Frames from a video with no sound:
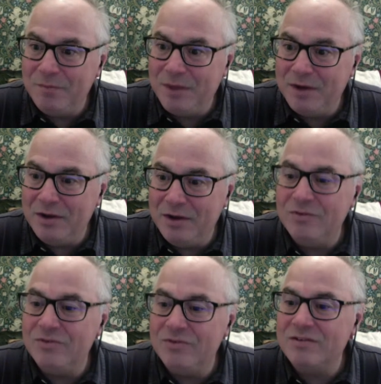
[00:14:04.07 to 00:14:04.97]

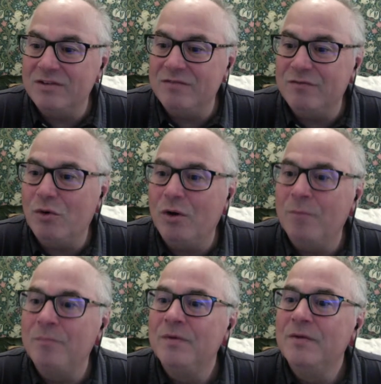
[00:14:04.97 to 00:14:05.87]
964.
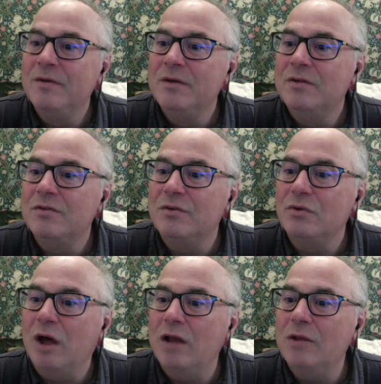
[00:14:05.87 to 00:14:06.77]
So
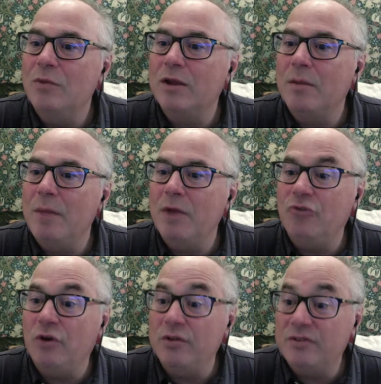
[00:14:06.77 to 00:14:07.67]
highly recommend
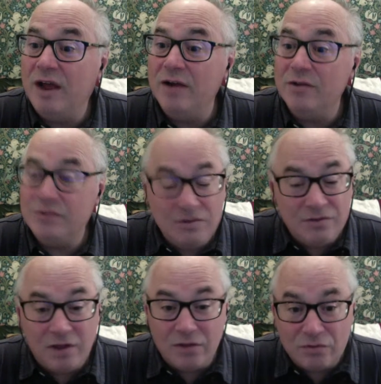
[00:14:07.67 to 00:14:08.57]
John Titus. He's
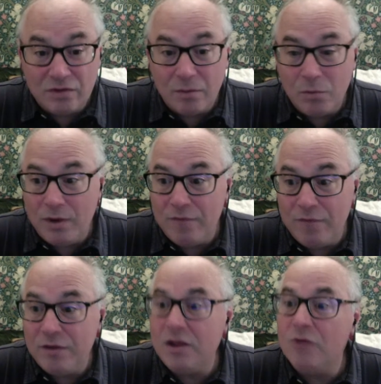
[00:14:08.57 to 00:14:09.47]
done some great
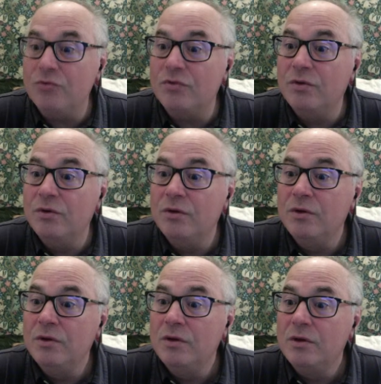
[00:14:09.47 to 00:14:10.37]
videos.
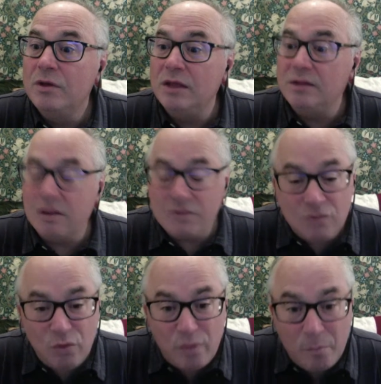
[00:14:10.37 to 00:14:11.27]
He doesn't
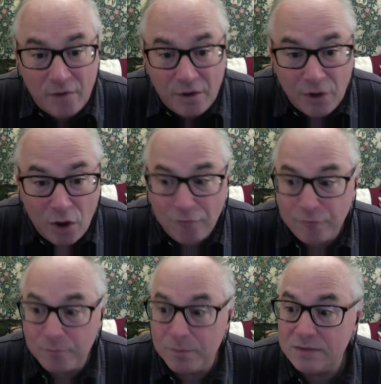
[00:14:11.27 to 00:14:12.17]
do them very
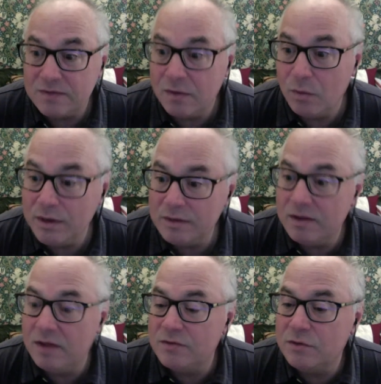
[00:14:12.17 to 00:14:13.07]
often, but uh, when he
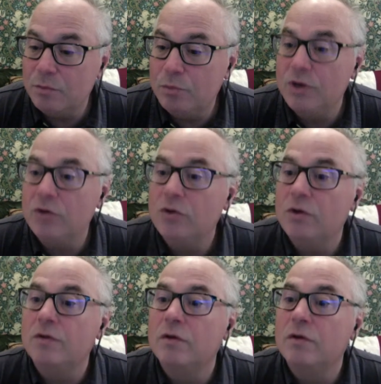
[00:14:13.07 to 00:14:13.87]
does, they're pretty good.